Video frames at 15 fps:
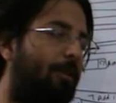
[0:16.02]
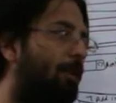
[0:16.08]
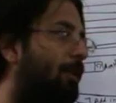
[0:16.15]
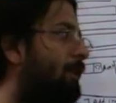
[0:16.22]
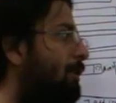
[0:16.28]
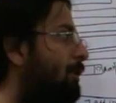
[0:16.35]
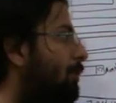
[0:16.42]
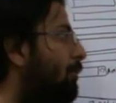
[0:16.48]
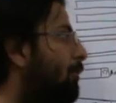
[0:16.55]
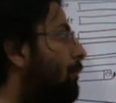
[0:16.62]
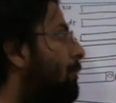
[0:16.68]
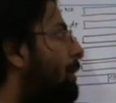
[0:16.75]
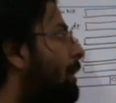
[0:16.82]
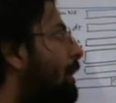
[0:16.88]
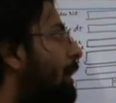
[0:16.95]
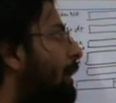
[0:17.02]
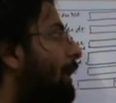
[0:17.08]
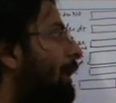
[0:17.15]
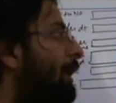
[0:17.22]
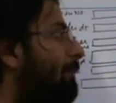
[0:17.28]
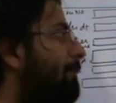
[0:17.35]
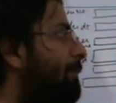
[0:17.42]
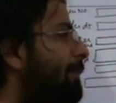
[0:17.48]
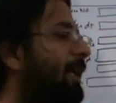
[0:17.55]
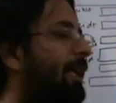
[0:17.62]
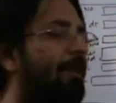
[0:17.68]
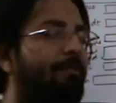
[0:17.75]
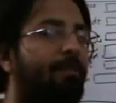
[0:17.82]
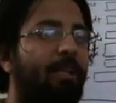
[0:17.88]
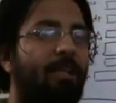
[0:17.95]
So let me
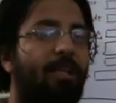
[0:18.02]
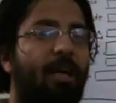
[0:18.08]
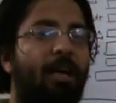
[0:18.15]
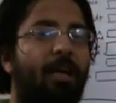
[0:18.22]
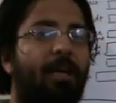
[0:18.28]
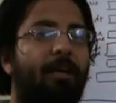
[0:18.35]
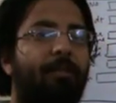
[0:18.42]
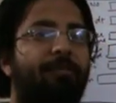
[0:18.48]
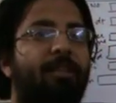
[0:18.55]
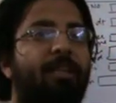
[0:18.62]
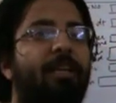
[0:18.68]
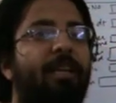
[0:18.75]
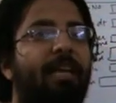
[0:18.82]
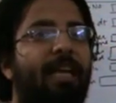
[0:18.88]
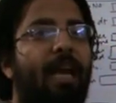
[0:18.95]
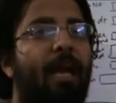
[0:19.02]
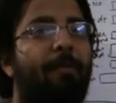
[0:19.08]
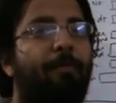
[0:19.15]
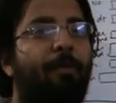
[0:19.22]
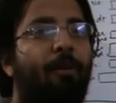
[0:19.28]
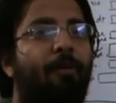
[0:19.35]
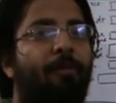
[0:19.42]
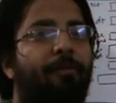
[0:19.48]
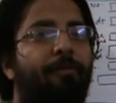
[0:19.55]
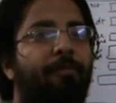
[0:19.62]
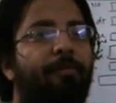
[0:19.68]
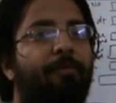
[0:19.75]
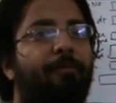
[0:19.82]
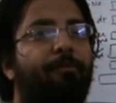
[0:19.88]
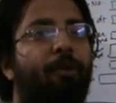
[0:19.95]
begin with the, with the recap of
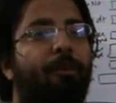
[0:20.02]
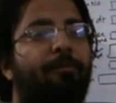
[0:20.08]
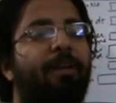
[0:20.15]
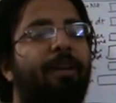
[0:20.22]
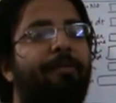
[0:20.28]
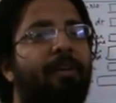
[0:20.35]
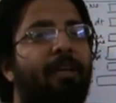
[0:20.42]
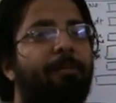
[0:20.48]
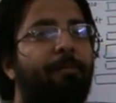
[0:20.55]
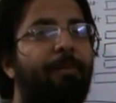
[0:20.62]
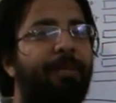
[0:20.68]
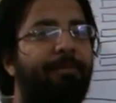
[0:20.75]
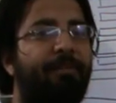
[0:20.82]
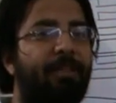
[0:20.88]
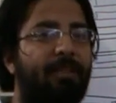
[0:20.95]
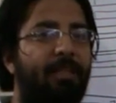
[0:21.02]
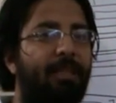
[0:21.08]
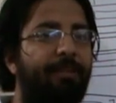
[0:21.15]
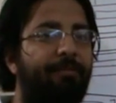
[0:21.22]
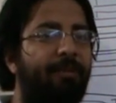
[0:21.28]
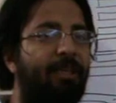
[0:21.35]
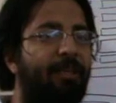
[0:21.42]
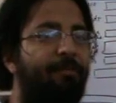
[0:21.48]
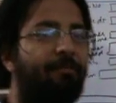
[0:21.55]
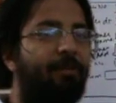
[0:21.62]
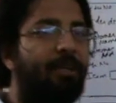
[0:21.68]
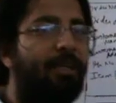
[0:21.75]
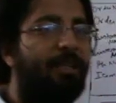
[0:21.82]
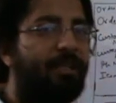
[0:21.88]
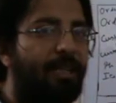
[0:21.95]
what we have done previously. We
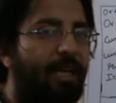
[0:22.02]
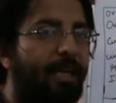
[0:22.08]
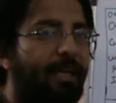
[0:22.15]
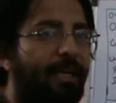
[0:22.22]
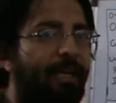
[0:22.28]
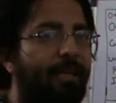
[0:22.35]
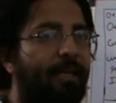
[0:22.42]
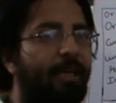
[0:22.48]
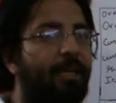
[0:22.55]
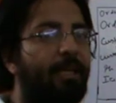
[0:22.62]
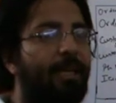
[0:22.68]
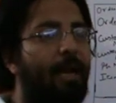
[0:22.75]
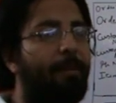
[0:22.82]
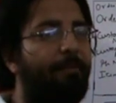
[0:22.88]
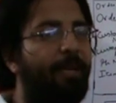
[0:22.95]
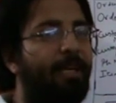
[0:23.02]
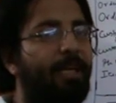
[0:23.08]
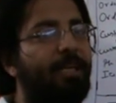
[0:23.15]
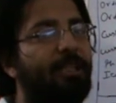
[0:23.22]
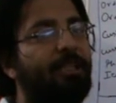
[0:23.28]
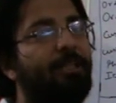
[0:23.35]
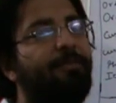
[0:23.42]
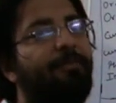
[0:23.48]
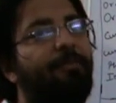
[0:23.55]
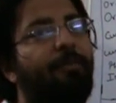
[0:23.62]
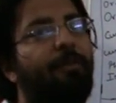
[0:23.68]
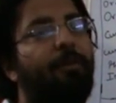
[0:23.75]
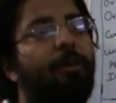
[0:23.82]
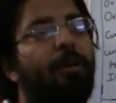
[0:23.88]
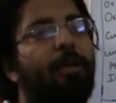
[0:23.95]
were designing an application
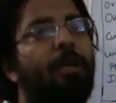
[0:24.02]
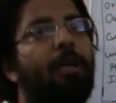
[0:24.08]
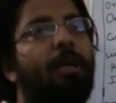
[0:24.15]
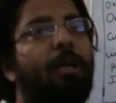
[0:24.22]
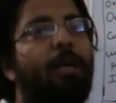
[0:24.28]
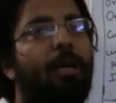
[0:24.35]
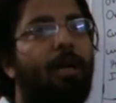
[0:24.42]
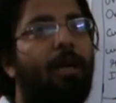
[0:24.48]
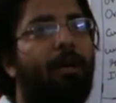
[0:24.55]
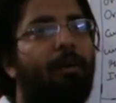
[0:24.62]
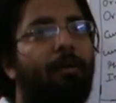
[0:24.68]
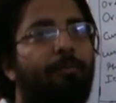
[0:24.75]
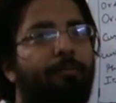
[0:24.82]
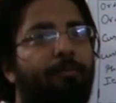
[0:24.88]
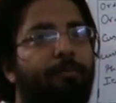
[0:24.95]
for, uh,